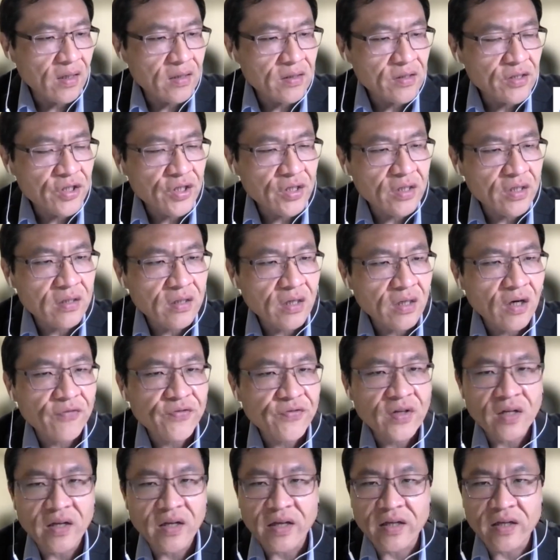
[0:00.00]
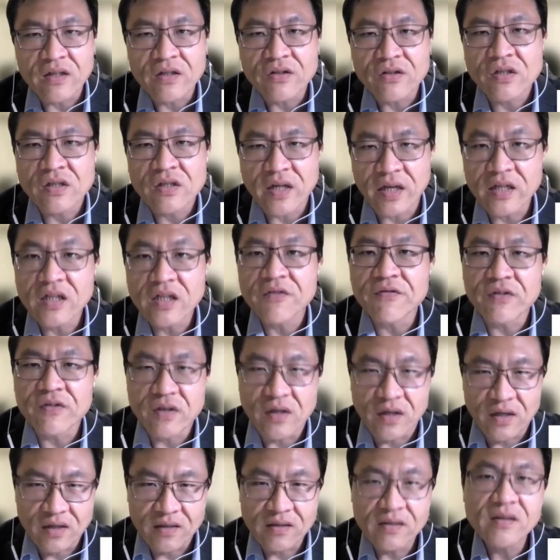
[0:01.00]
chair of the Legislative
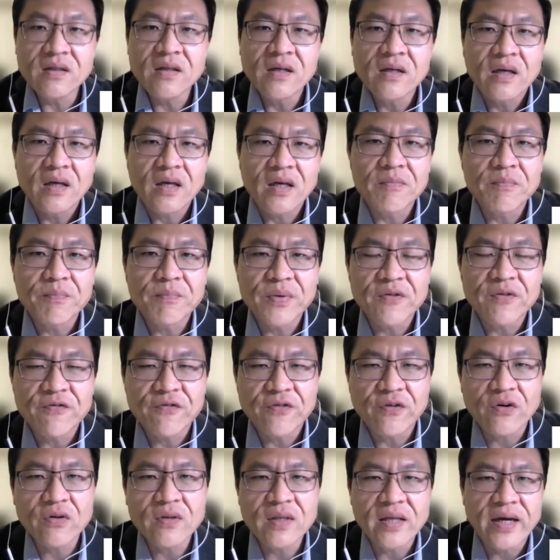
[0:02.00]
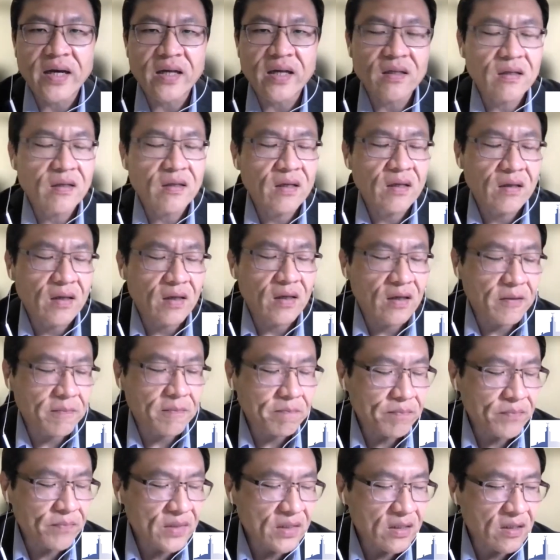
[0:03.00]
Yuan. And before that,
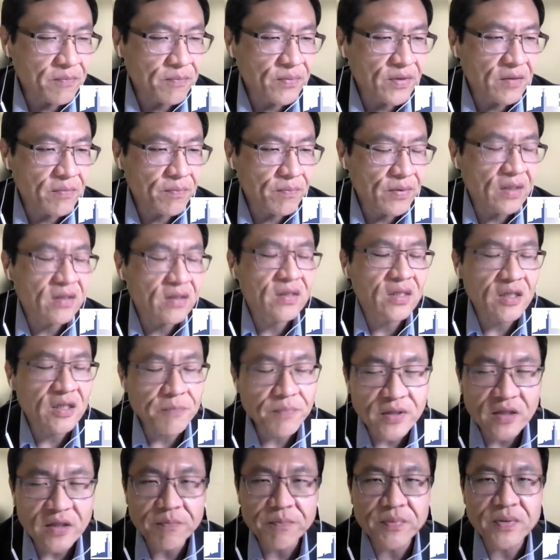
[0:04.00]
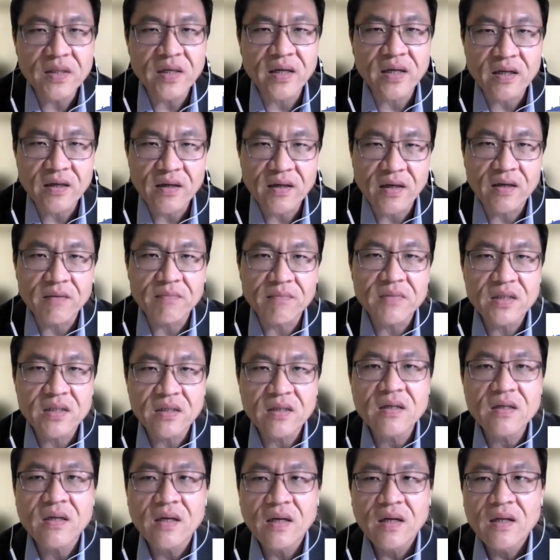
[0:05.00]
DPP and
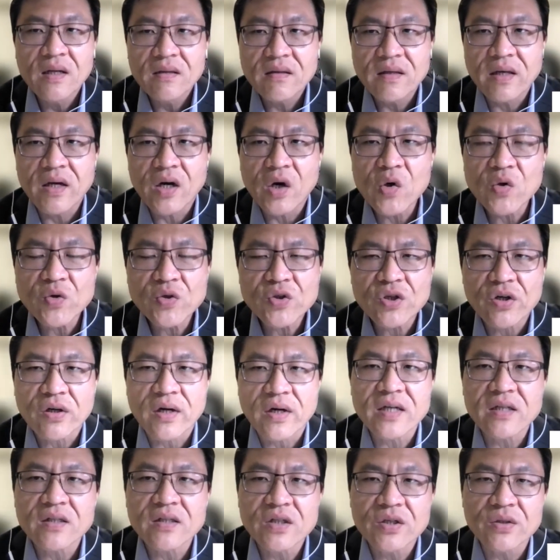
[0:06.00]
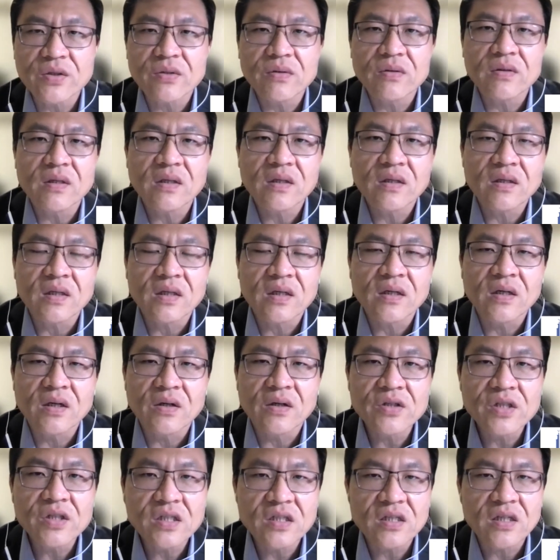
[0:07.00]
KMT, they all tried to
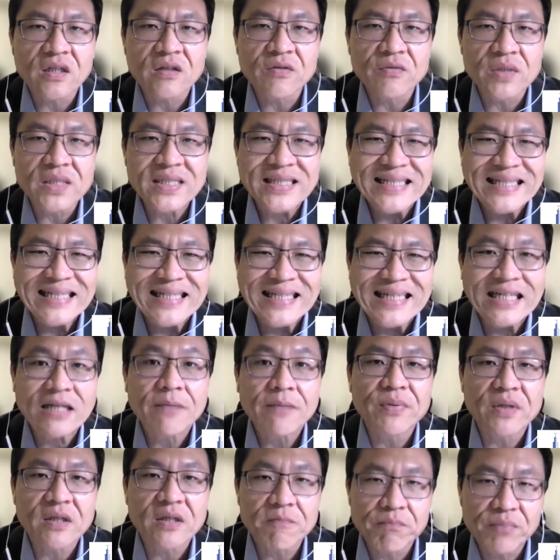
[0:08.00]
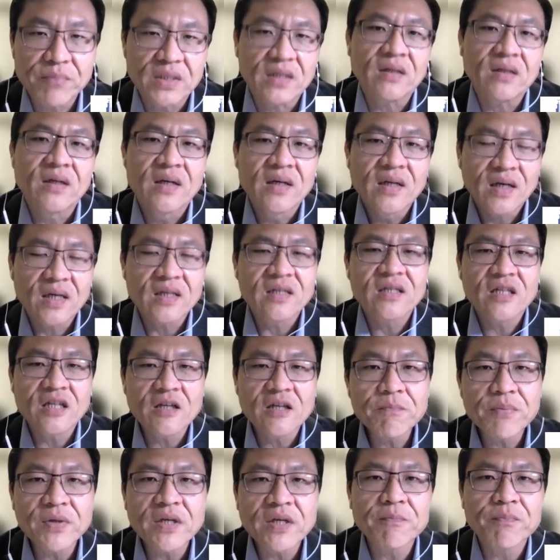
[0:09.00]
negotiate with TPP. And
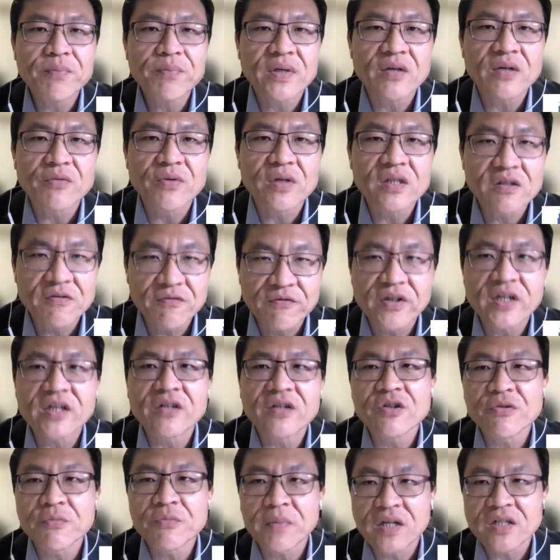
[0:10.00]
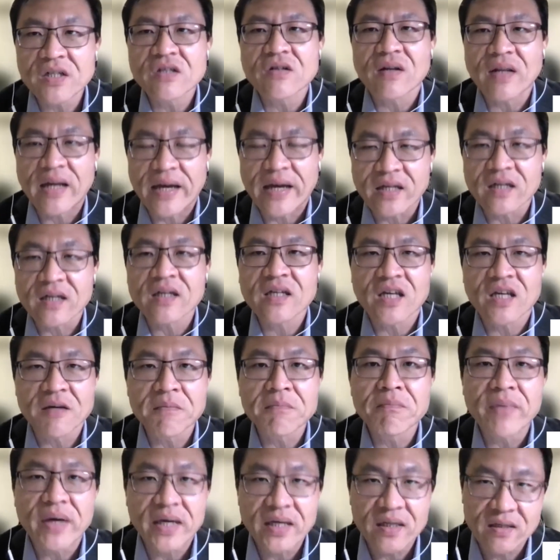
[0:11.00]
TPP was very much like a
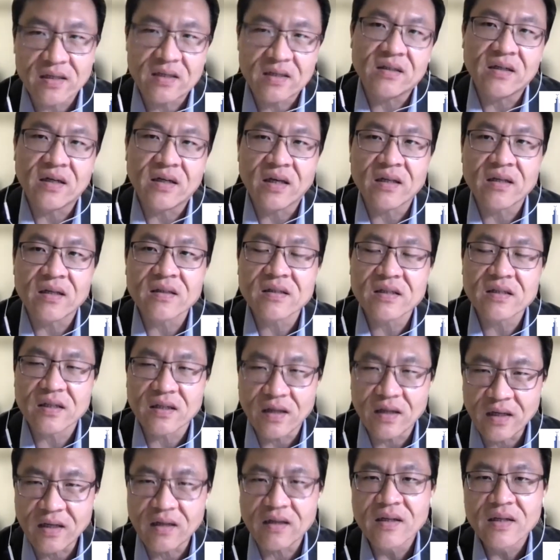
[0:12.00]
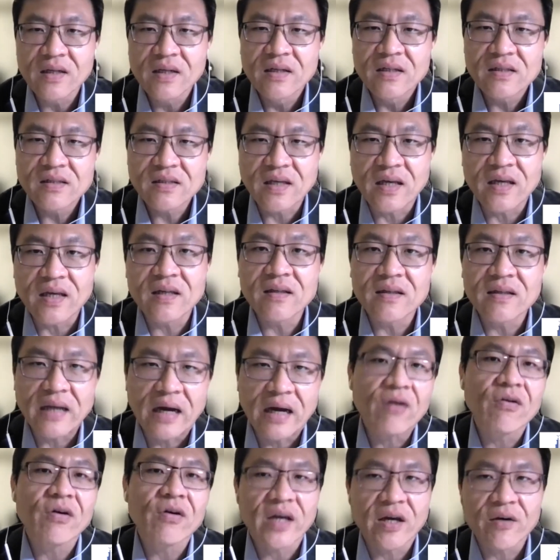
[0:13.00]
kingmaker and saying
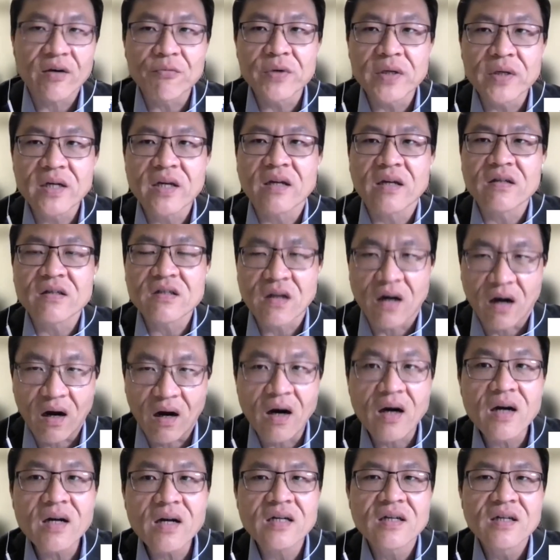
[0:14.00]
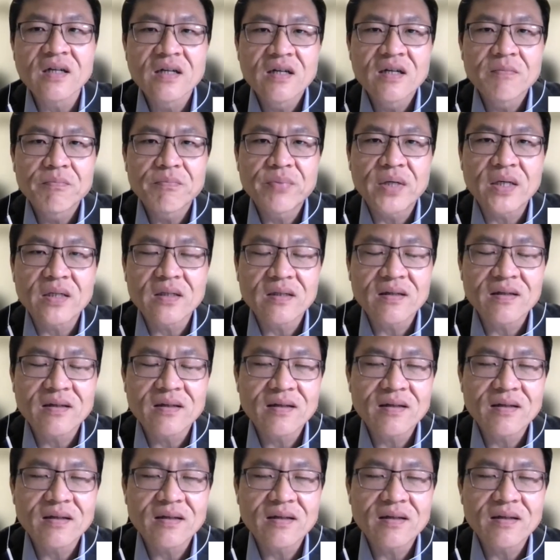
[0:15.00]
that, okay, we can talk, but